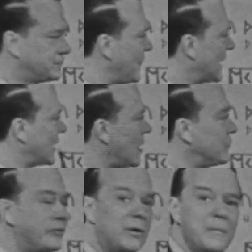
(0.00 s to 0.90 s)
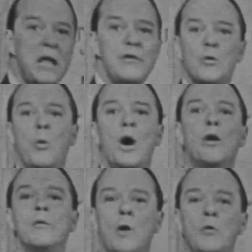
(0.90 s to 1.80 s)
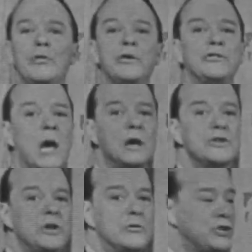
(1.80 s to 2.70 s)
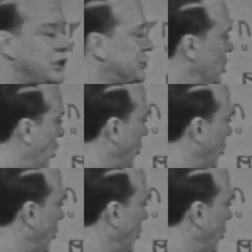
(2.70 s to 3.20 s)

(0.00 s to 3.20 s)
that comes from either one or both, and scholars don't just know.